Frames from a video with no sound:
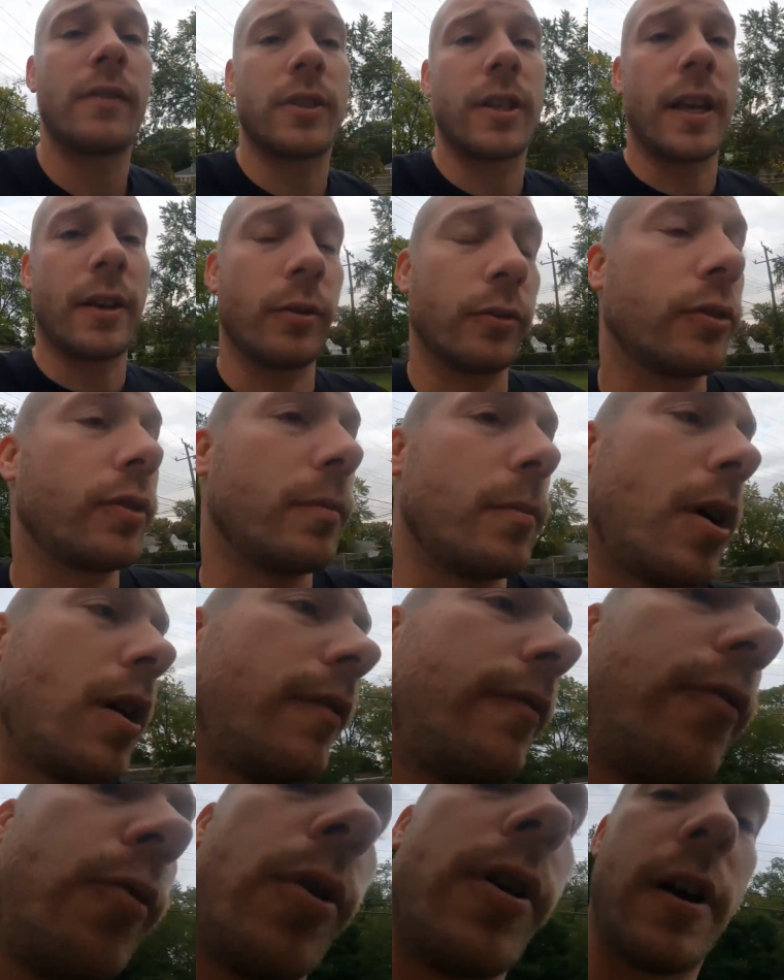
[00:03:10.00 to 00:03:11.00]
have the title to the
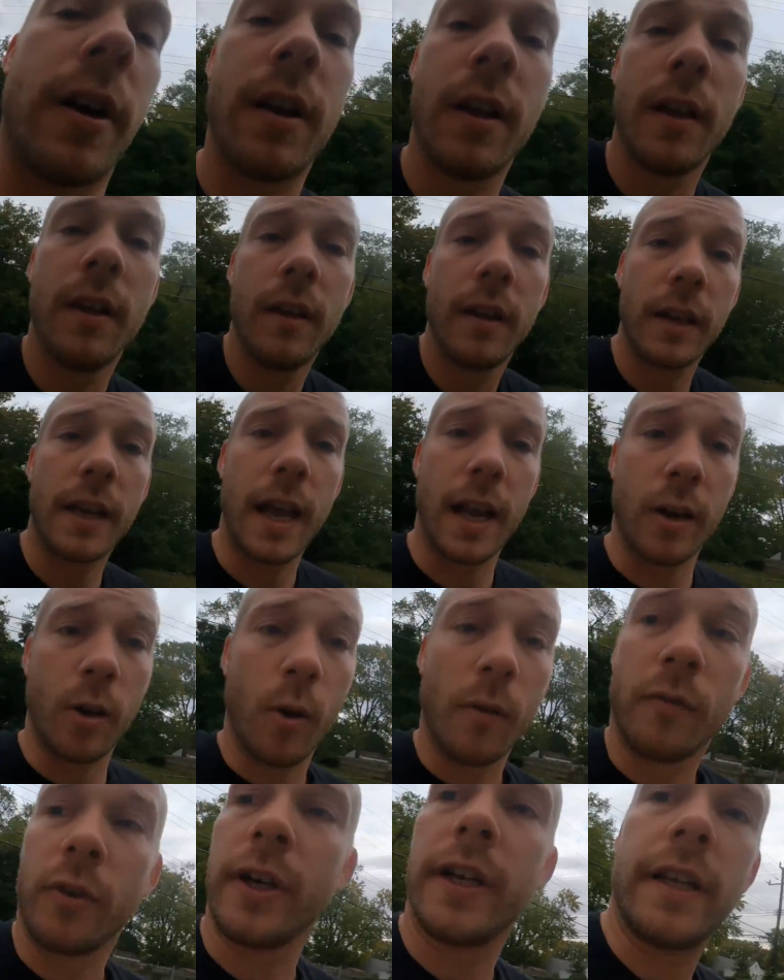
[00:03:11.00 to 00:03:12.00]
Mark IV. Kind
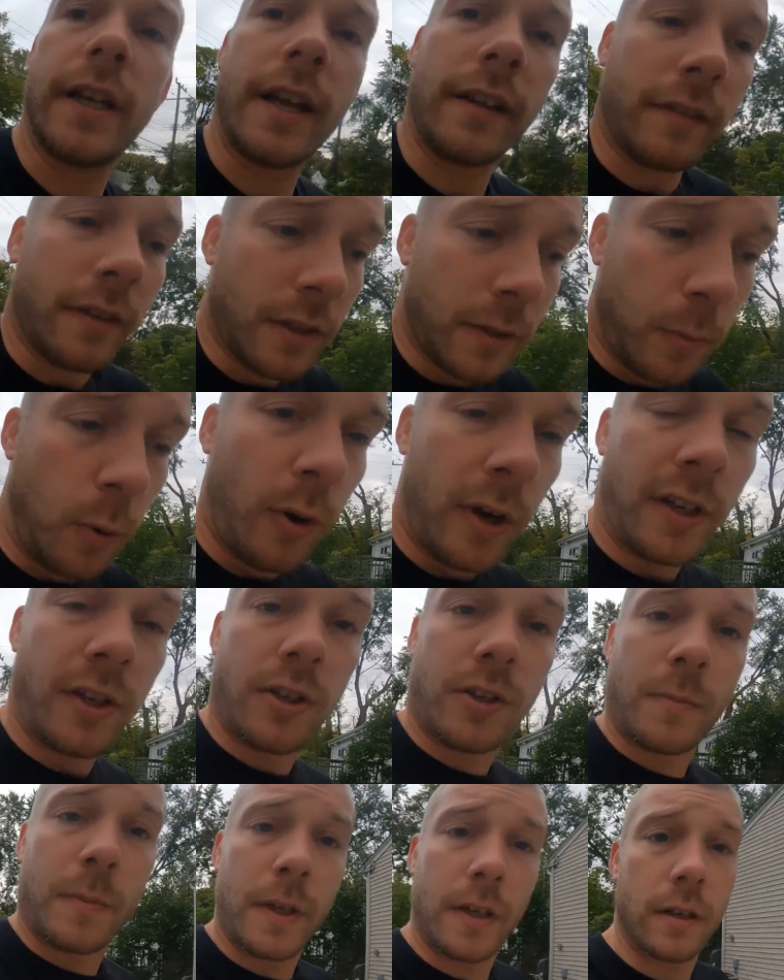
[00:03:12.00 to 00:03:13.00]
of over it at this
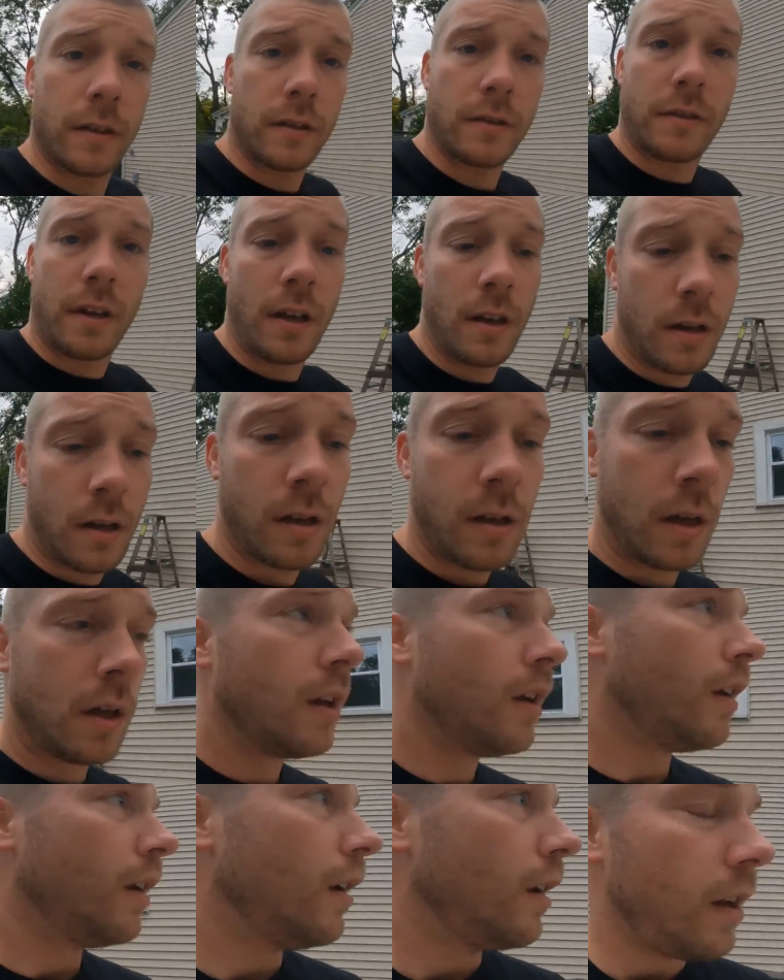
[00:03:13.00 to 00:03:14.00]
point just because
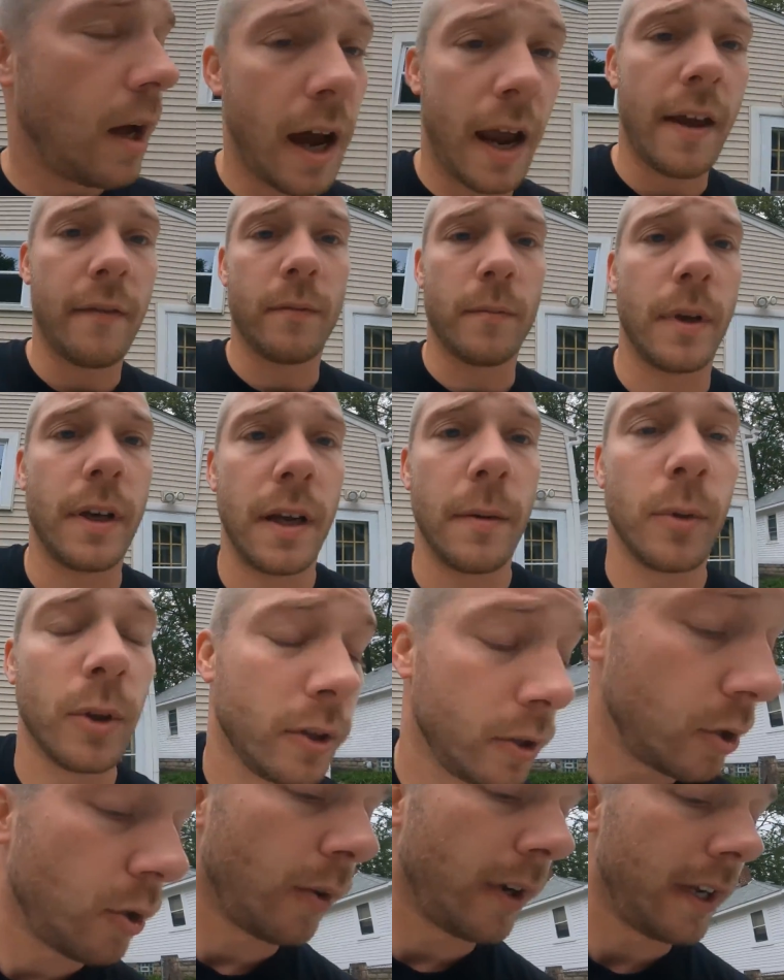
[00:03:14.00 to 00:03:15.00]
I haven't been
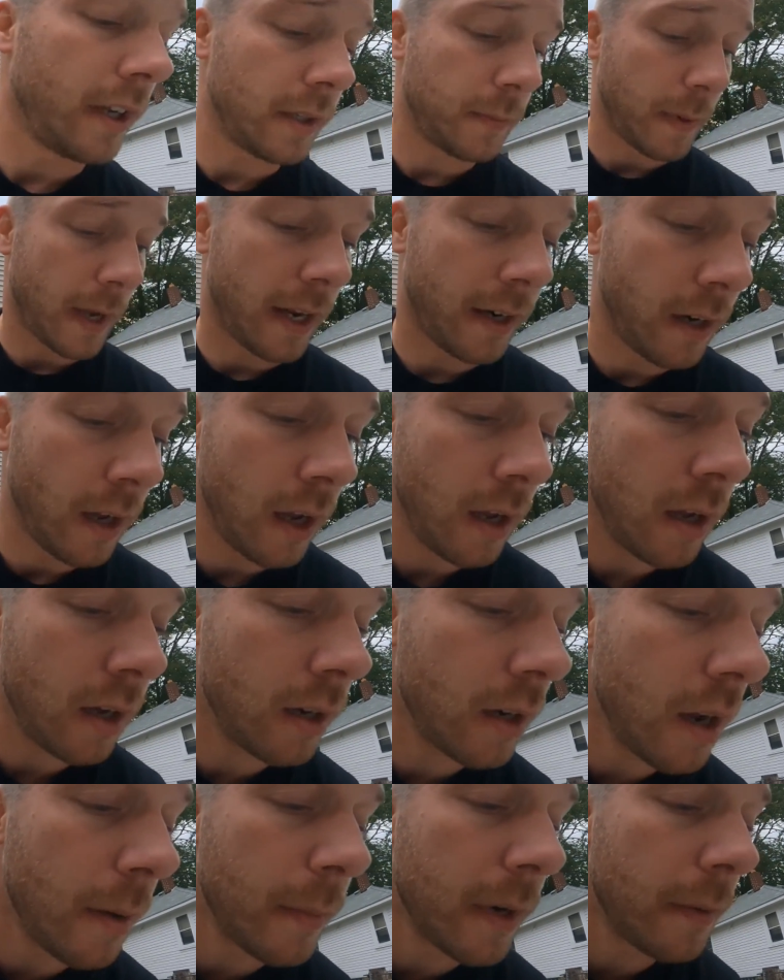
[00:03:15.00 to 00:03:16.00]
able to enjoy it. It's been
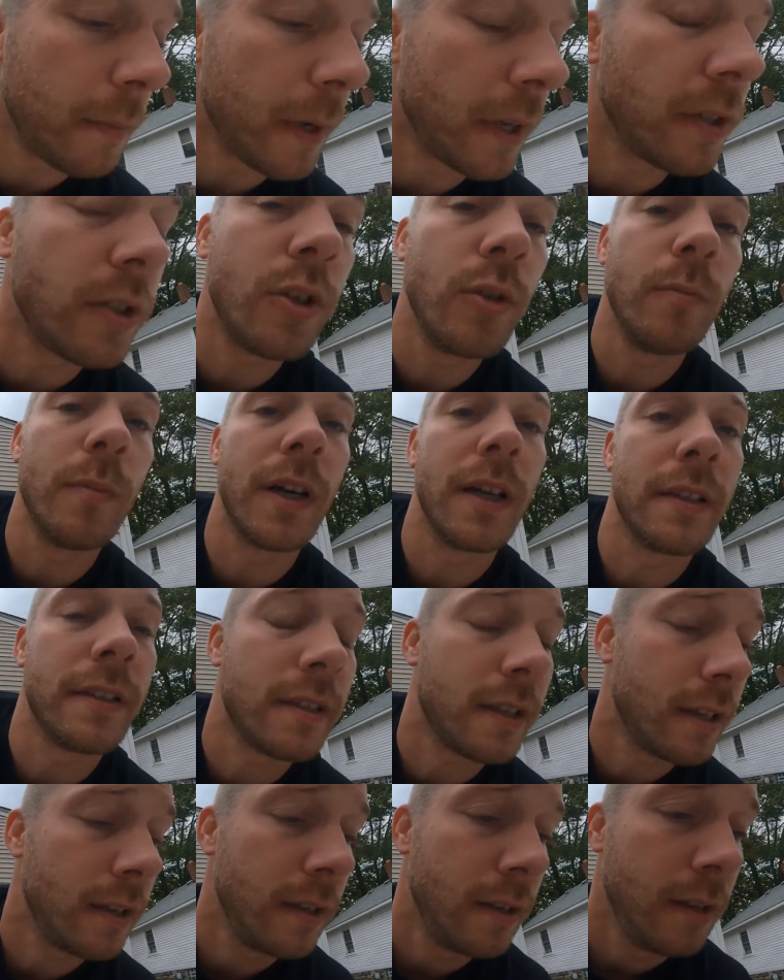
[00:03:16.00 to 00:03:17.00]
coming up on 2
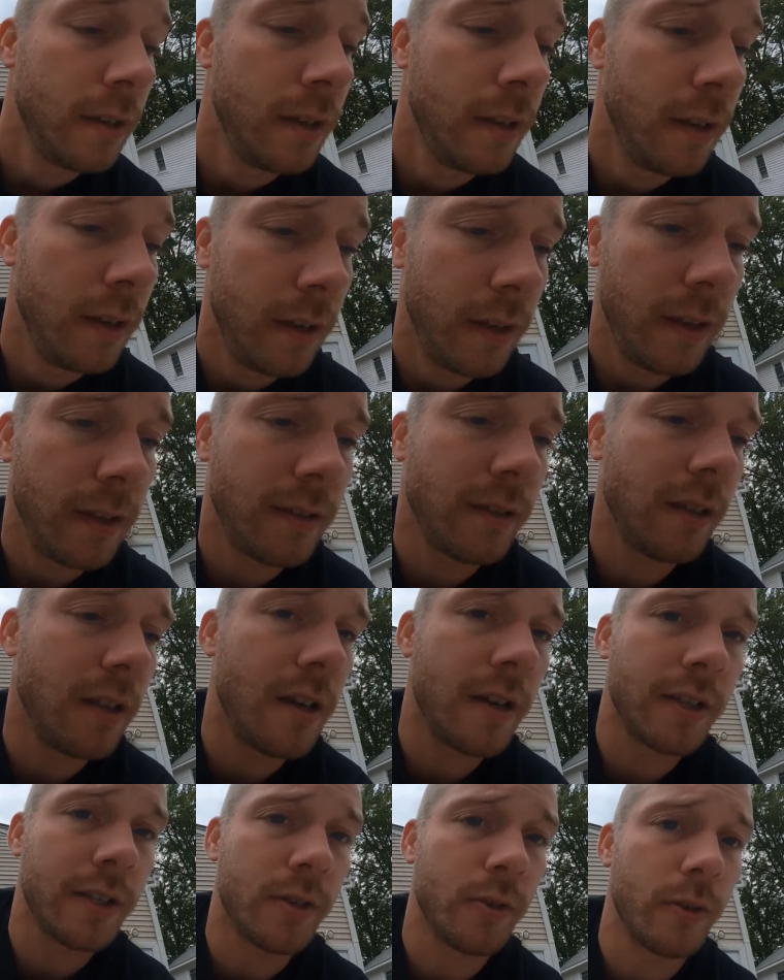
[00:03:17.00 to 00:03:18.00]
months. It's a
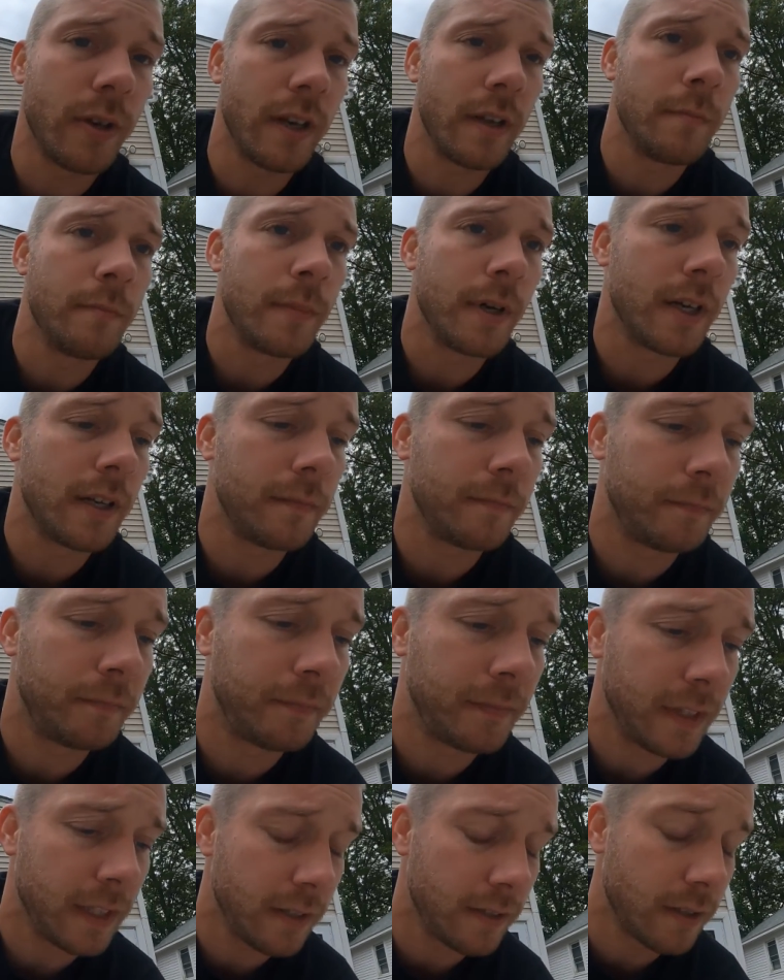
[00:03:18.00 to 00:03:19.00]
long story, but
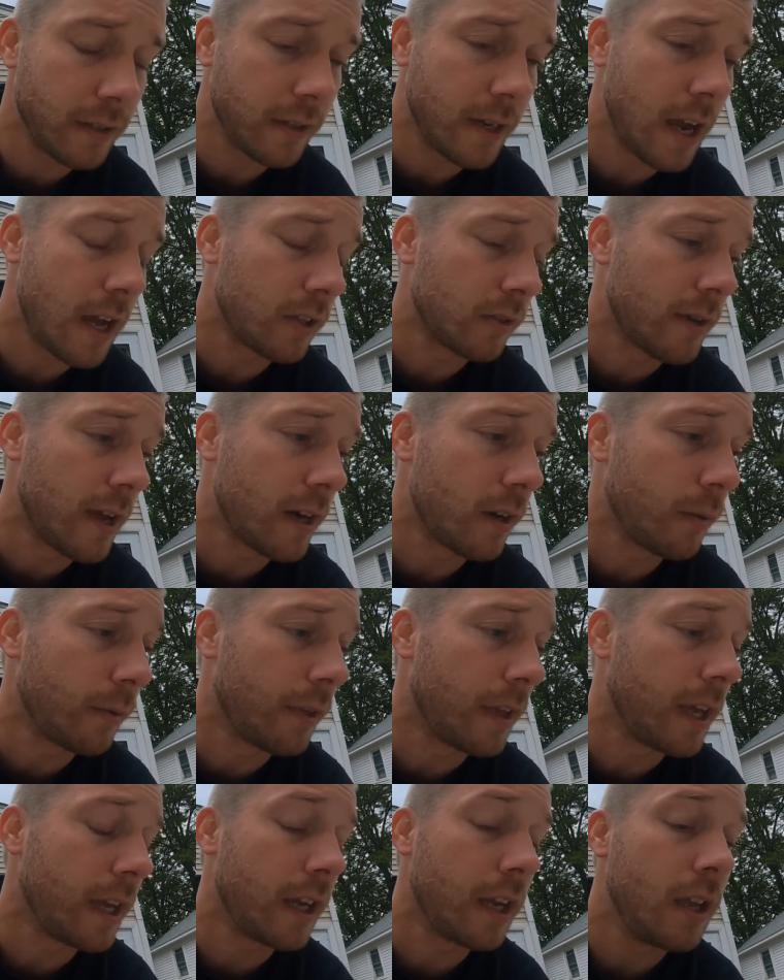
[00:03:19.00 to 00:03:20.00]
it's a Colorado
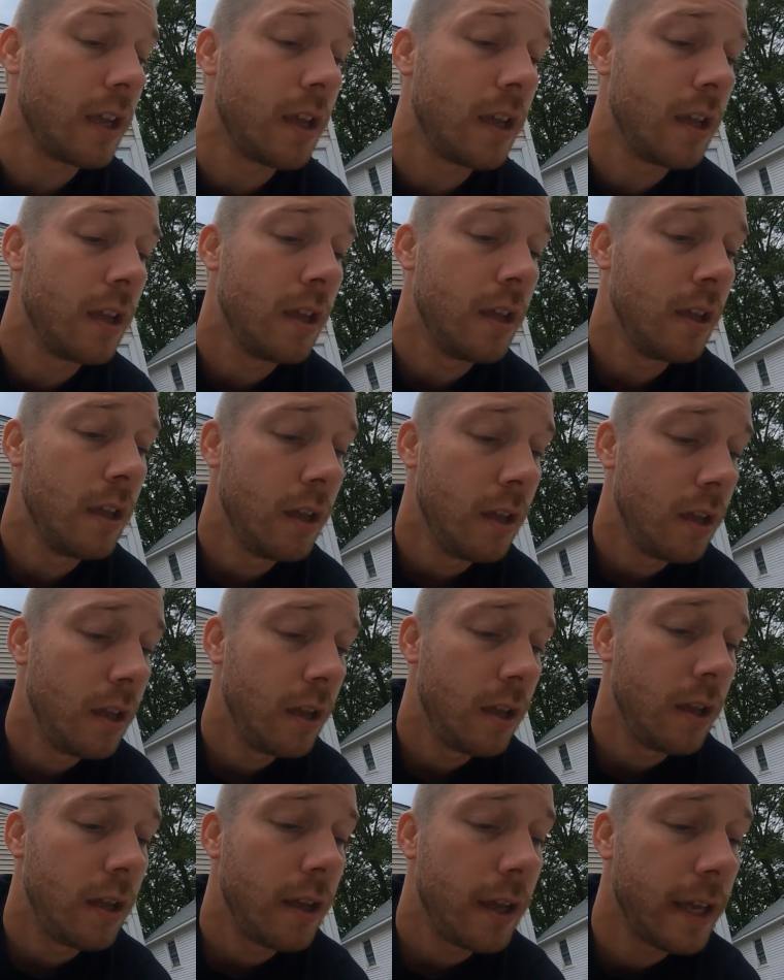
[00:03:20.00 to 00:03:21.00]
thing.
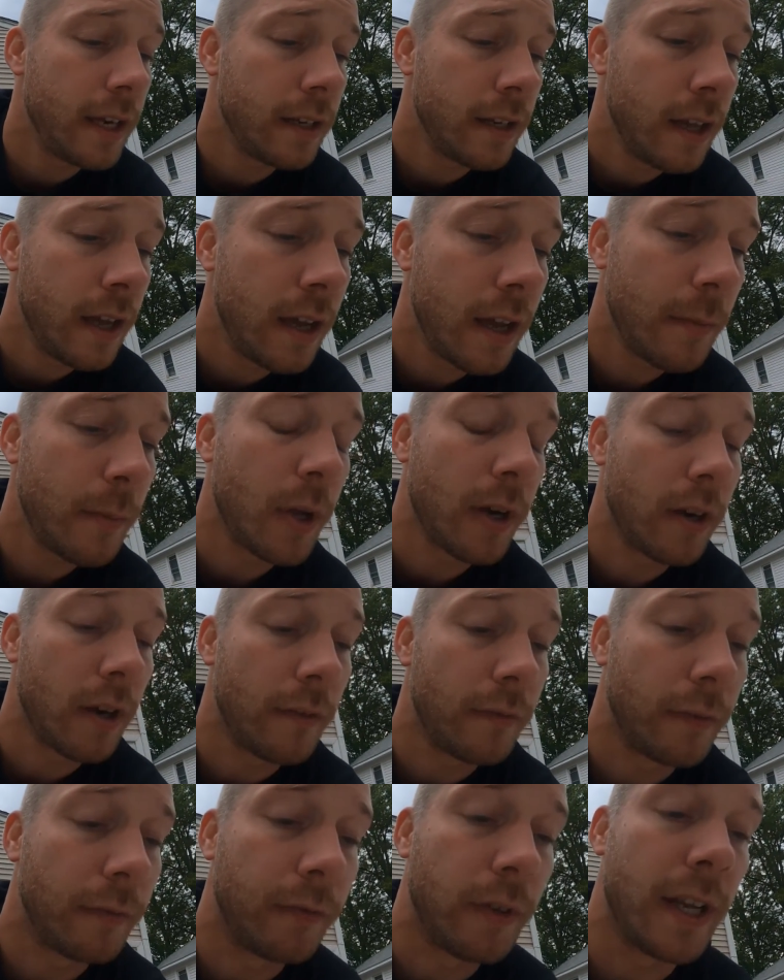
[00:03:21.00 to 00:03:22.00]
And I bought it
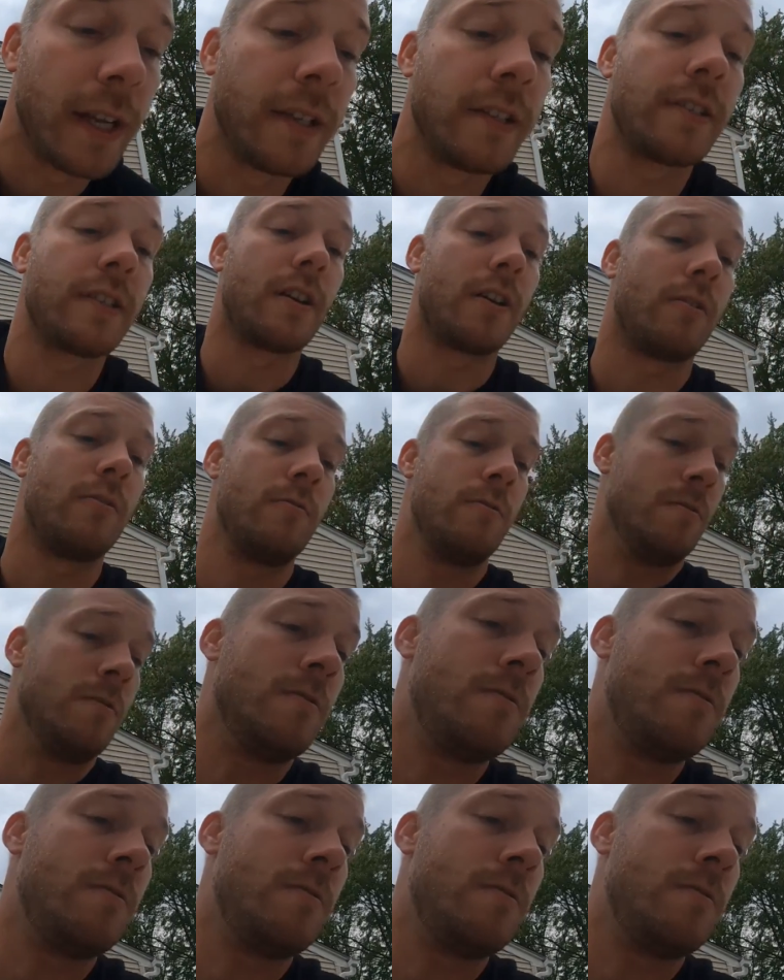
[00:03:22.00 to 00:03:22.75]
off a friend, so